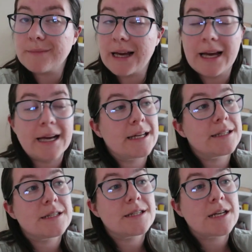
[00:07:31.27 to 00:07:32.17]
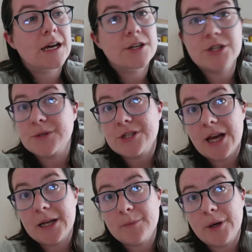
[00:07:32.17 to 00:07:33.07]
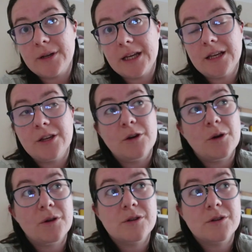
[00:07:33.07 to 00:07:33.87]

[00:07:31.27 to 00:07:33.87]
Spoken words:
And she was a Shetland pony.